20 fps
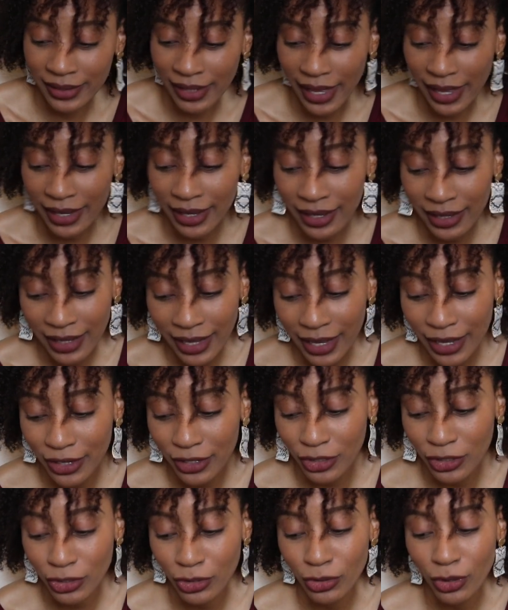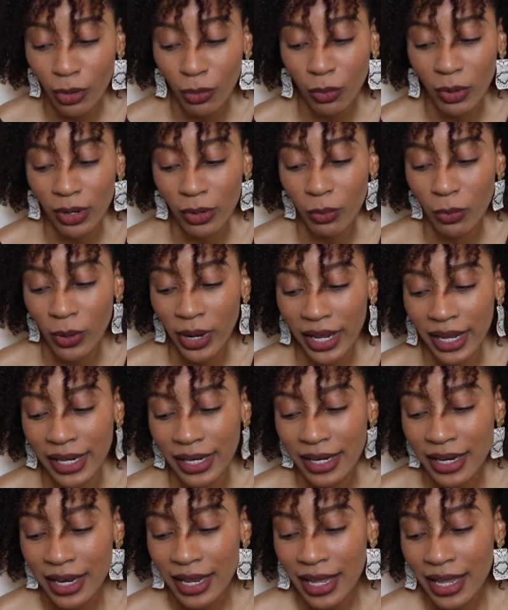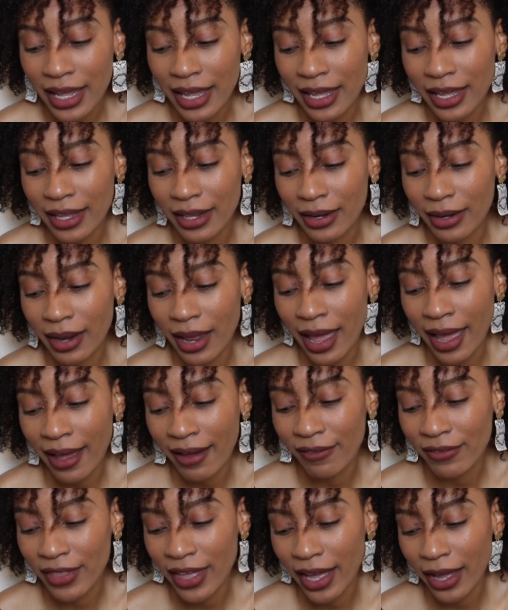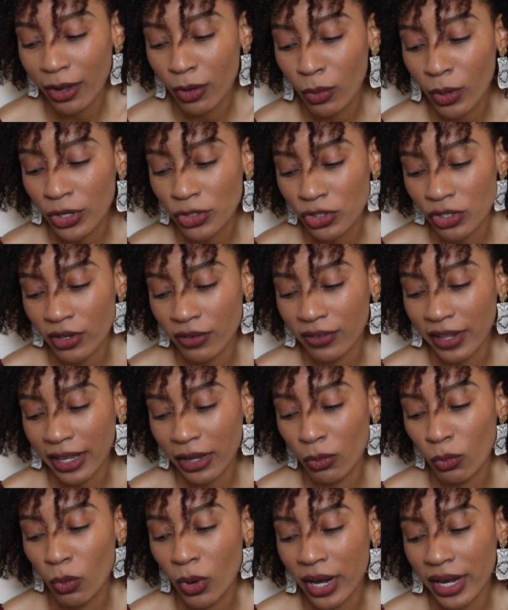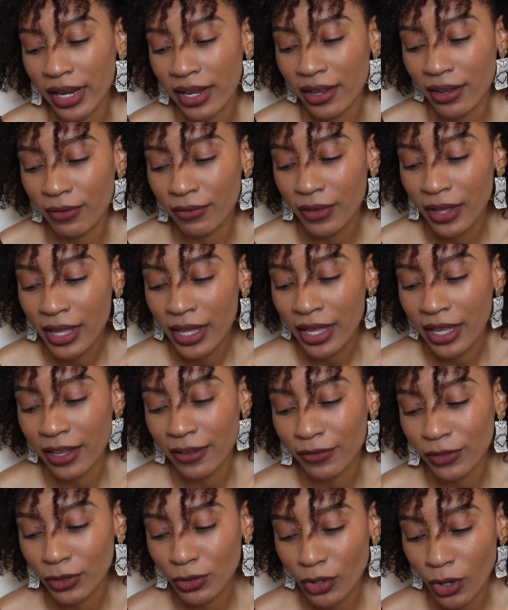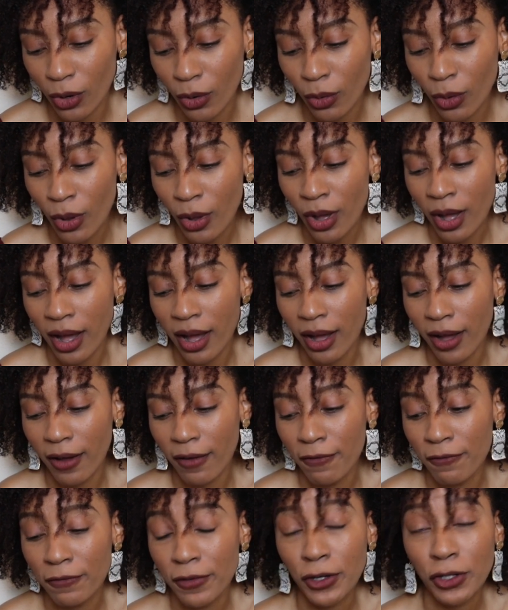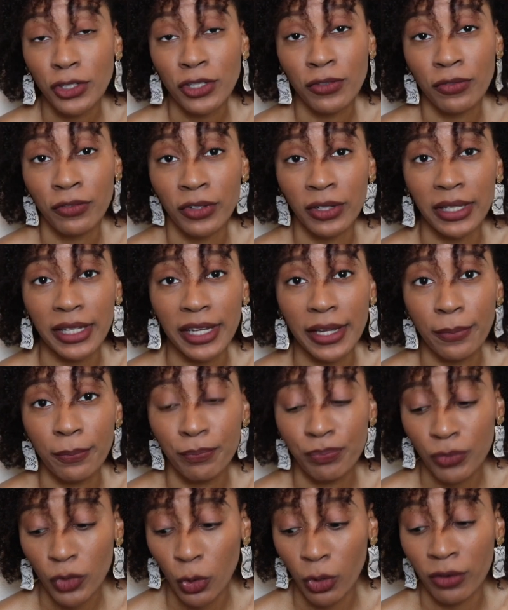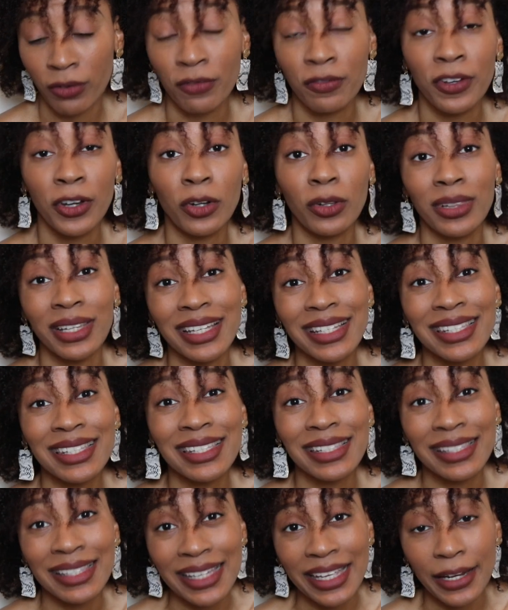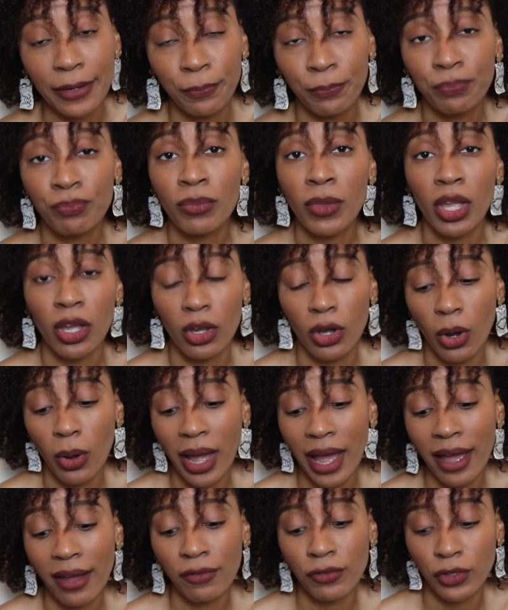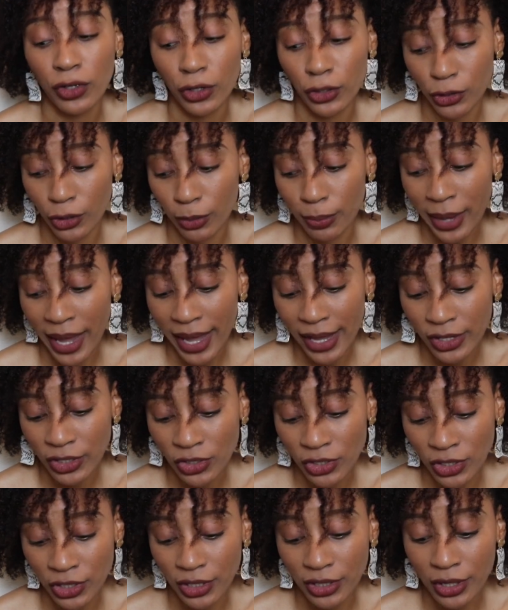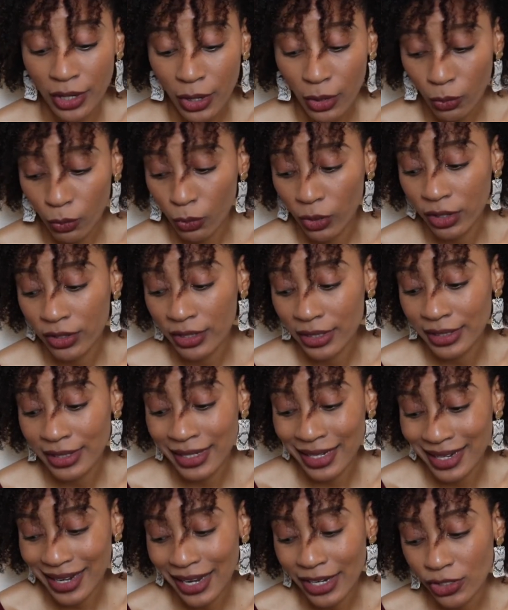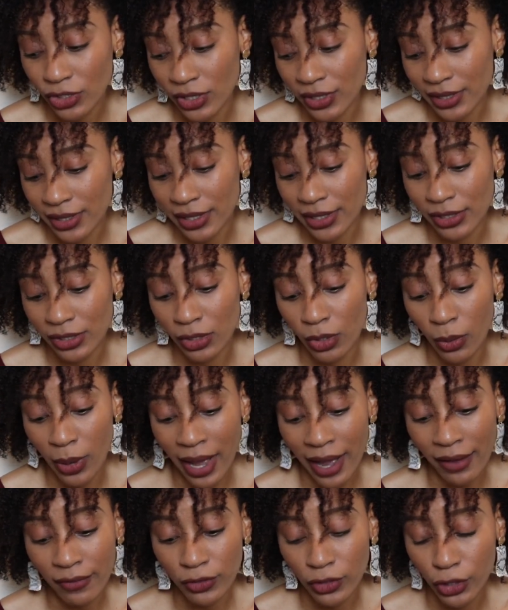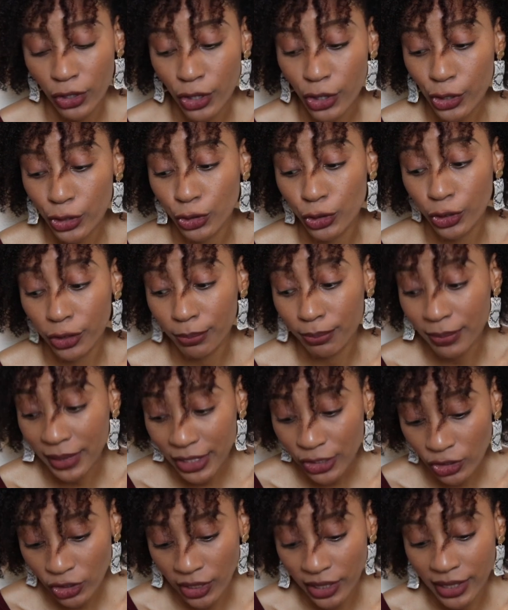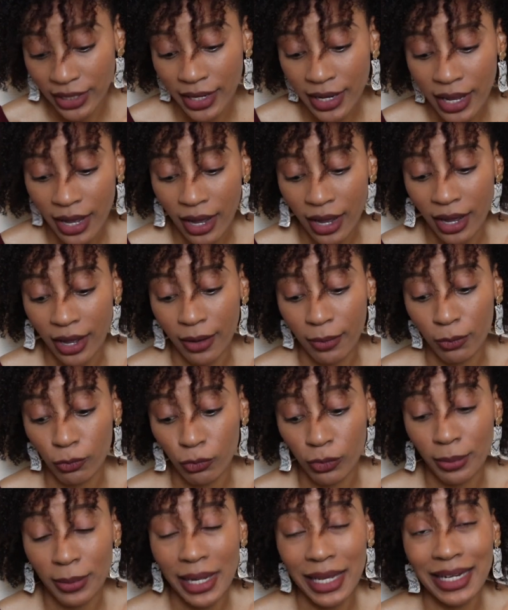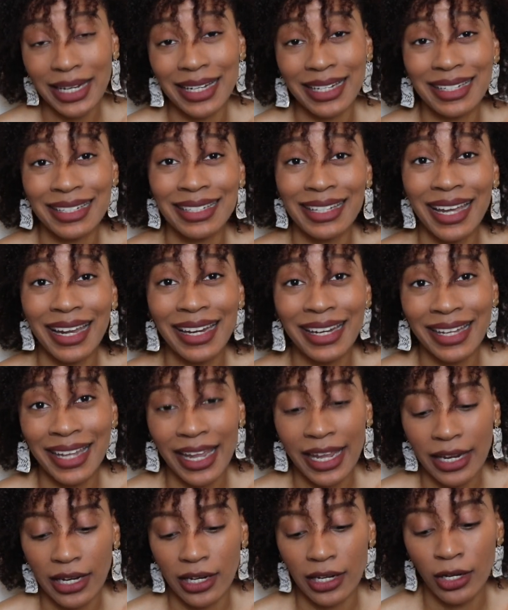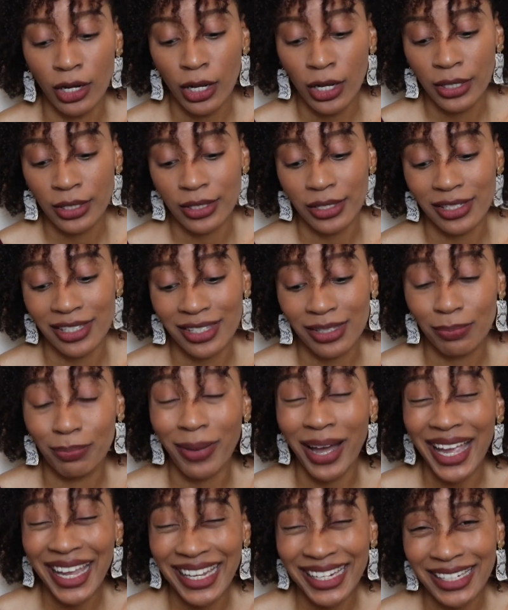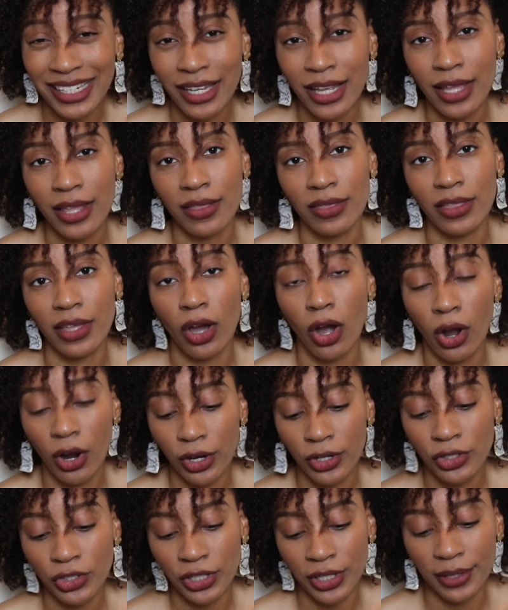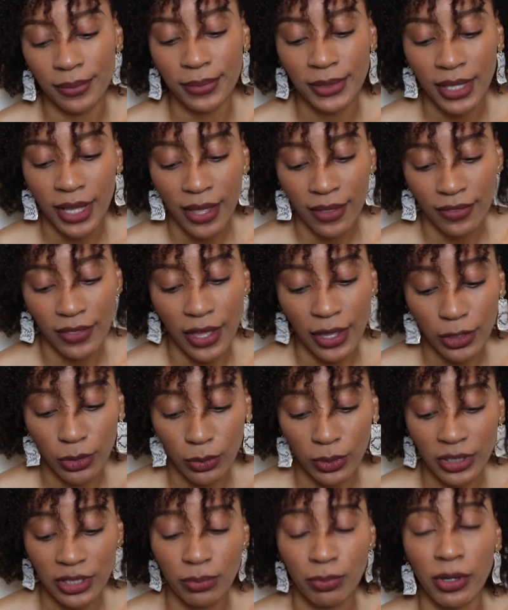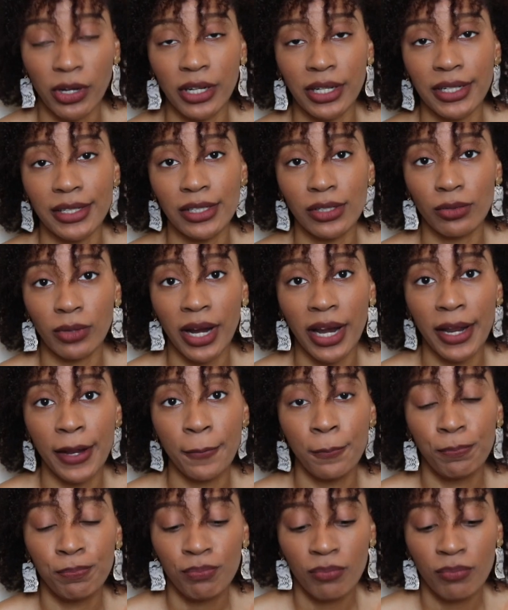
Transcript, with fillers: Like, again, you don't want to wait and have that question of like, what if, if you don't uh, fiercely or fearlessly go after your passion with tenaciousness, go after your mission, um, remaining dedicated despite the hardships that you experience, right?